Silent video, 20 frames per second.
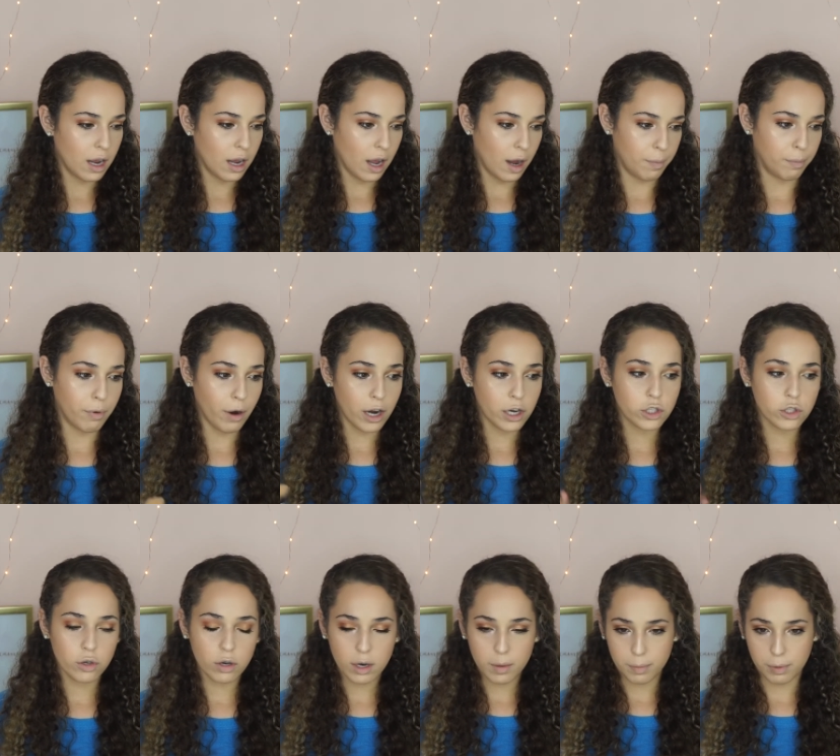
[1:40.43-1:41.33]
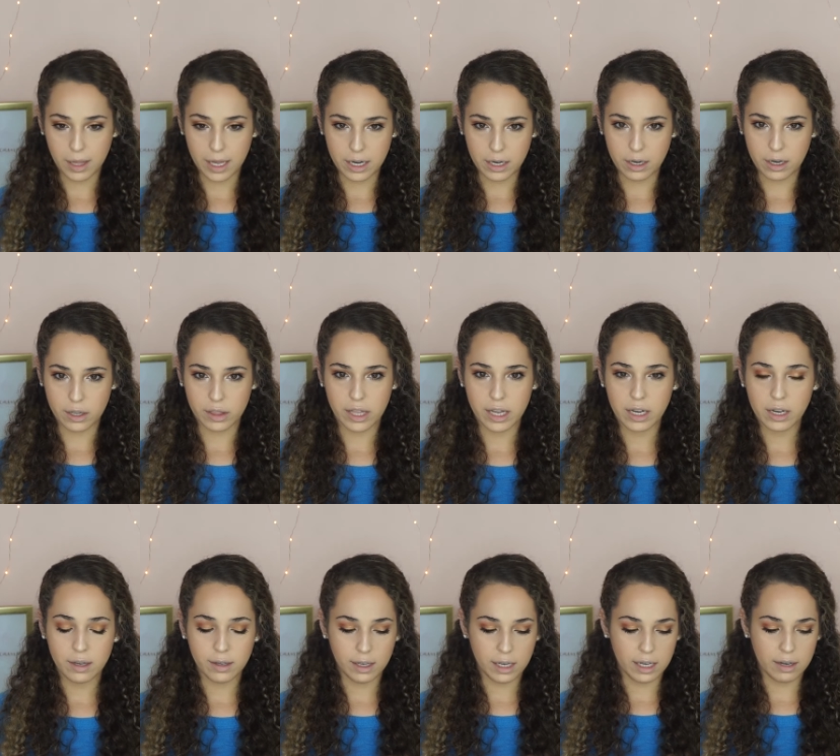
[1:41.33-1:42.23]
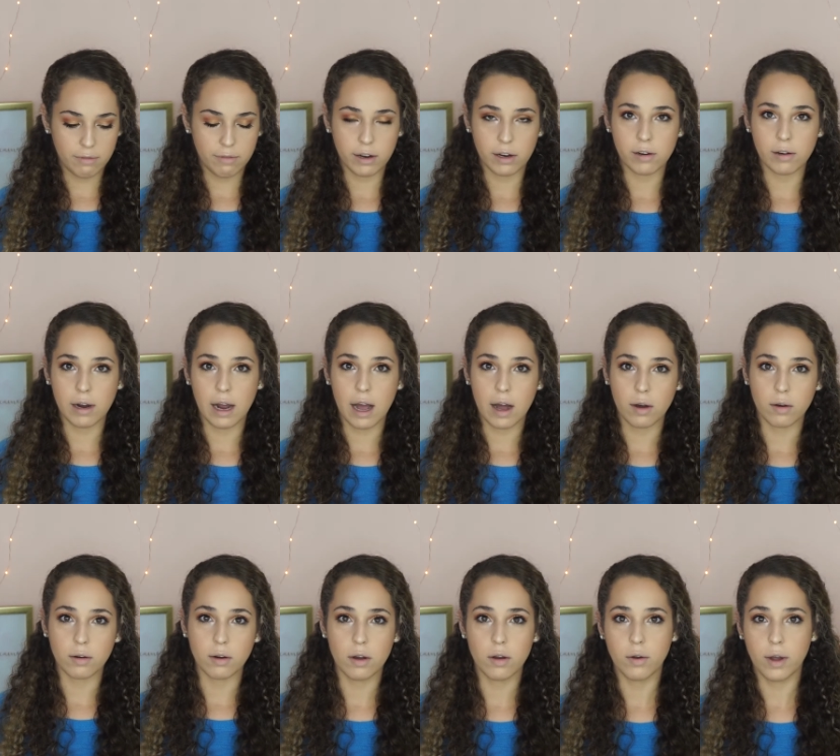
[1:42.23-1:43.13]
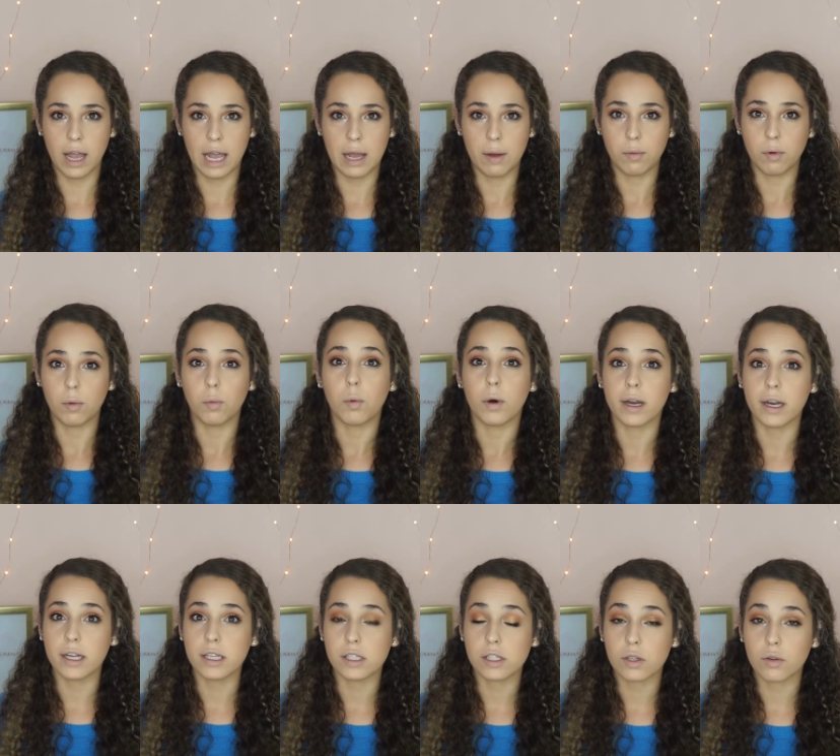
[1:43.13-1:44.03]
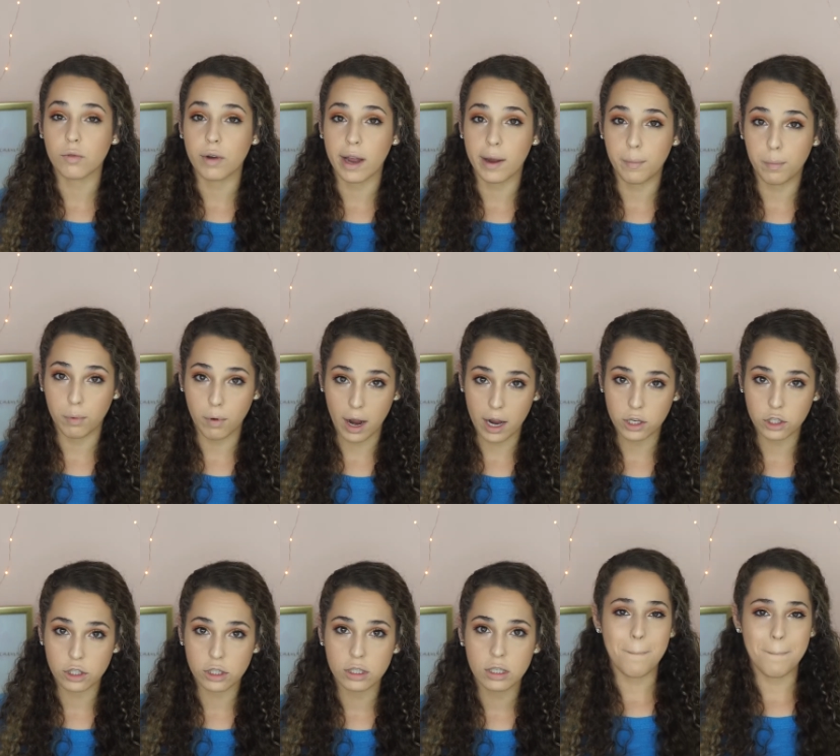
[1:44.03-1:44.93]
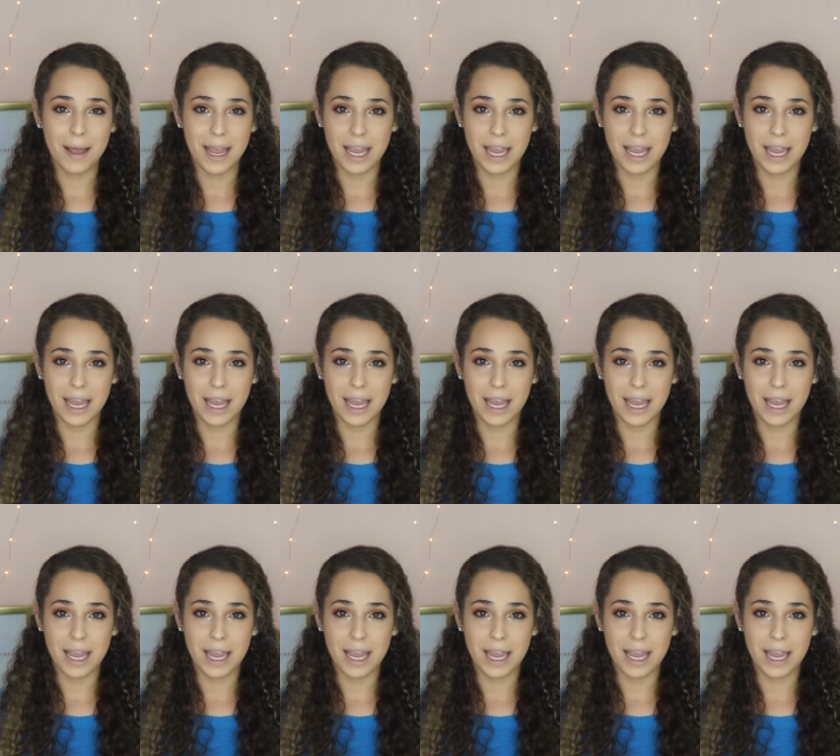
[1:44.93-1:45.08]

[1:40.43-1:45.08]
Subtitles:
a brush or a blender, then you need to figure out, okay, well, what is the right brush?